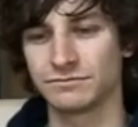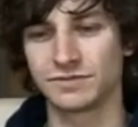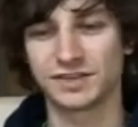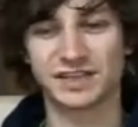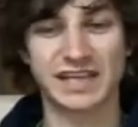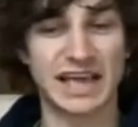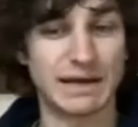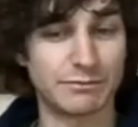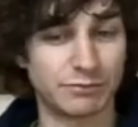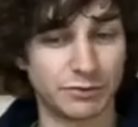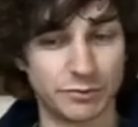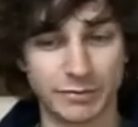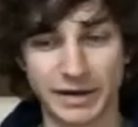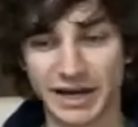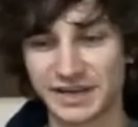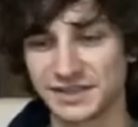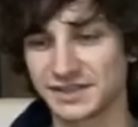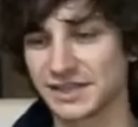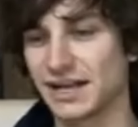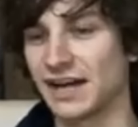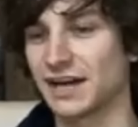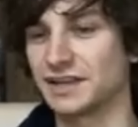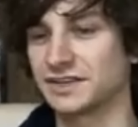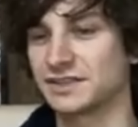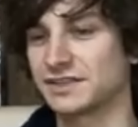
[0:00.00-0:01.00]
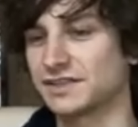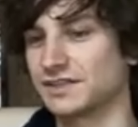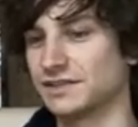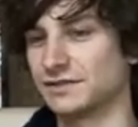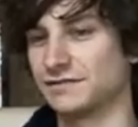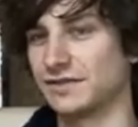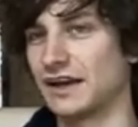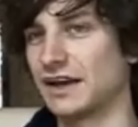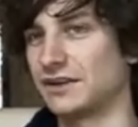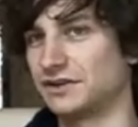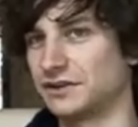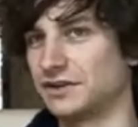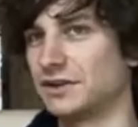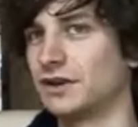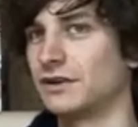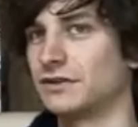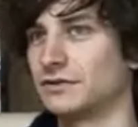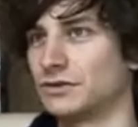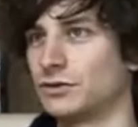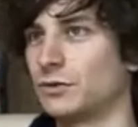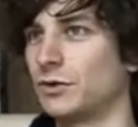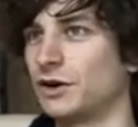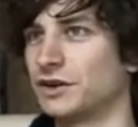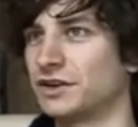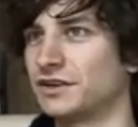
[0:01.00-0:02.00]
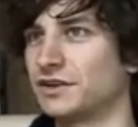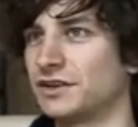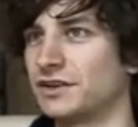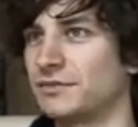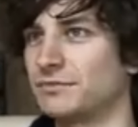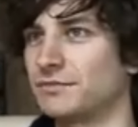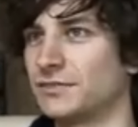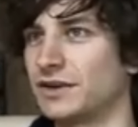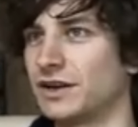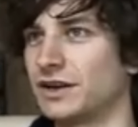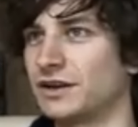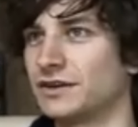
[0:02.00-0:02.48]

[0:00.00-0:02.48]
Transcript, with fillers: Sample-based artists have had, you know, quite an